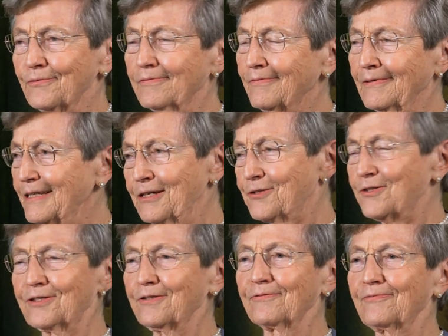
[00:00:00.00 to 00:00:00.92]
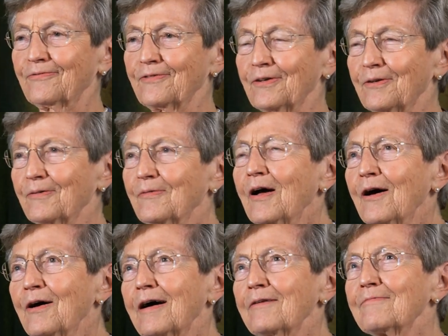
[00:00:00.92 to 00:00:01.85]
list of, uh,
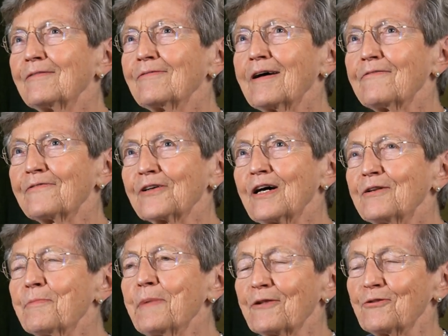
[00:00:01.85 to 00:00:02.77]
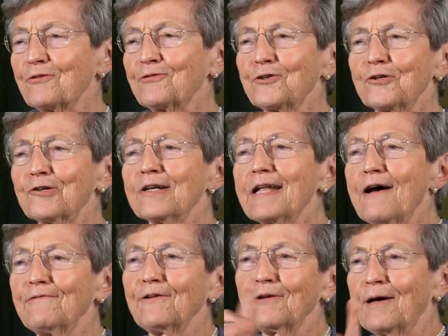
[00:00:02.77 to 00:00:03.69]
I've, forgotten about the third
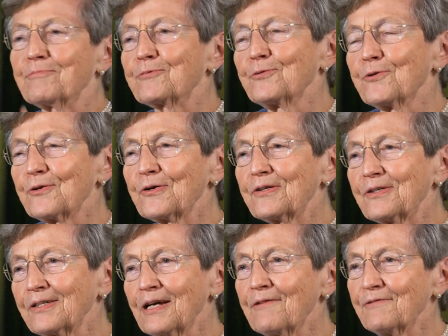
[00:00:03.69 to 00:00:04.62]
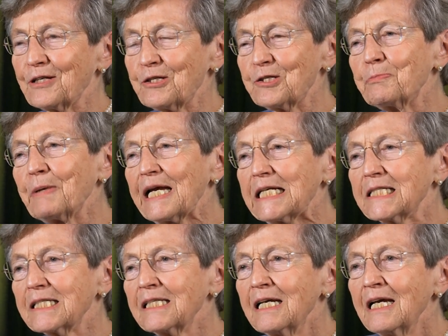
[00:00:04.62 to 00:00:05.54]
level up toward evidence-based.